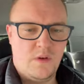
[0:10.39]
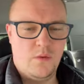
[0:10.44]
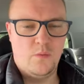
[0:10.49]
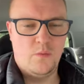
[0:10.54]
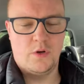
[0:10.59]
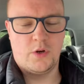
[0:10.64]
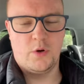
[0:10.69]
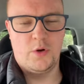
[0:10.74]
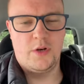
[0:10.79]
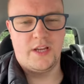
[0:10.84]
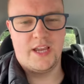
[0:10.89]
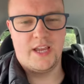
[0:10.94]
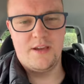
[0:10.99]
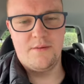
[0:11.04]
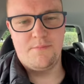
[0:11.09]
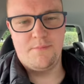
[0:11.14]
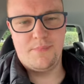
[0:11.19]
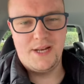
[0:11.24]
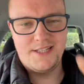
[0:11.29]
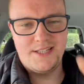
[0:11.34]
We're going to
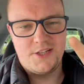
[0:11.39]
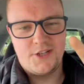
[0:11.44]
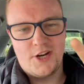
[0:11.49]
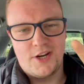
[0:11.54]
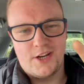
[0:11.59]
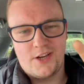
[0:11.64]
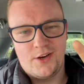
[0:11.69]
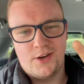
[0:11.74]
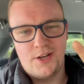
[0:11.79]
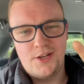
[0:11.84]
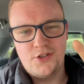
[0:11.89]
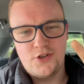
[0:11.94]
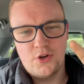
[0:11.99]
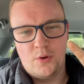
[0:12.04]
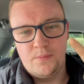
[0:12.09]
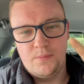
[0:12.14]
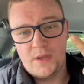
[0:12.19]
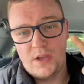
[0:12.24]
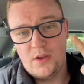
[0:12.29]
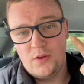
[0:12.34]
get breast of chicken curry,
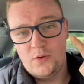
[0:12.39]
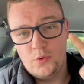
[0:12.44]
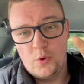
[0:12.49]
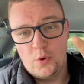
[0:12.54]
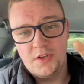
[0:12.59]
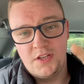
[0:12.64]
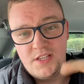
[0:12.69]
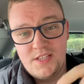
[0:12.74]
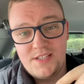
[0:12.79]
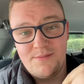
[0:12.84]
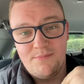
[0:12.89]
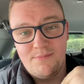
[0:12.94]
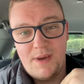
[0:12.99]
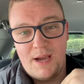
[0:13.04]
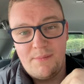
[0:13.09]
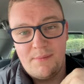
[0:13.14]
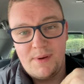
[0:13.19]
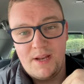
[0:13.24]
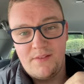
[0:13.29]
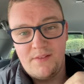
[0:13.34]
chopped, no onions, my
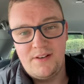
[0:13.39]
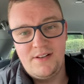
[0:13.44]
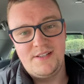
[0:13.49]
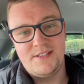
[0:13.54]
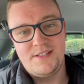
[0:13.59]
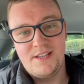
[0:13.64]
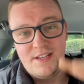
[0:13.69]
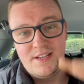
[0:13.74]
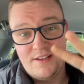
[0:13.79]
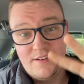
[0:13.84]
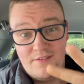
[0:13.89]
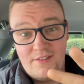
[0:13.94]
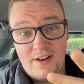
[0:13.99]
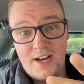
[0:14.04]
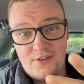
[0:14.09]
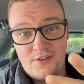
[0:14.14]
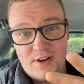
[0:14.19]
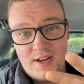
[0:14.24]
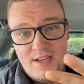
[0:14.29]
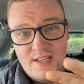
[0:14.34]
preference,
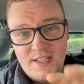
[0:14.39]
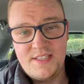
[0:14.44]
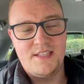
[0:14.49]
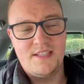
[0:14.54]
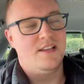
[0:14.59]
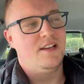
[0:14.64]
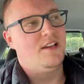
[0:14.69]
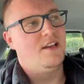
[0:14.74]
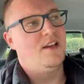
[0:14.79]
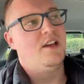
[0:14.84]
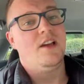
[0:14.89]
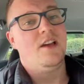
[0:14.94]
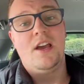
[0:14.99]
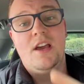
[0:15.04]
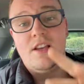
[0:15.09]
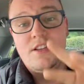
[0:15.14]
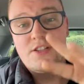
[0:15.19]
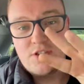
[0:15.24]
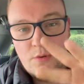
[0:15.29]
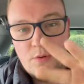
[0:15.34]
fried rice,
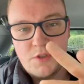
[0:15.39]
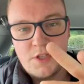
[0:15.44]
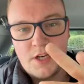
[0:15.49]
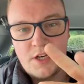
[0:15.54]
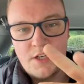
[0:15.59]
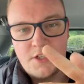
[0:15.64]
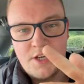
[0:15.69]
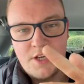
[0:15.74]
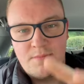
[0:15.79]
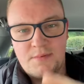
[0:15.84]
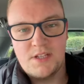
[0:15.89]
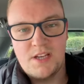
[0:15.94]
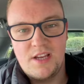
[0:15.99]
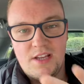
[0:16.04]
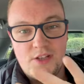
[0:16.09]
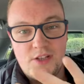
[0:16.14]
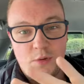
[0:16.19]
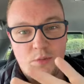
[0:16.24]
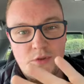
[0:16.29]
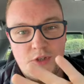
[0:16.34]
salt and chilli chips, and
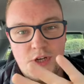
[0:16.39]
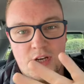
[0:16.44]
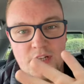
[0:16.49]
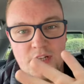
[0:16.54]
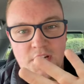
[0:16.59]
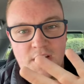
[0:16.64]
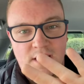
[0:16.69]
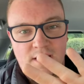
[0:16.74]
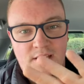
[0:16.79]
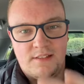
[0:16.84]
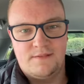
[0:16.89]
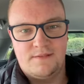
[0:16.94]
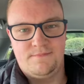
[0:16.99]
salt and chilli chicken.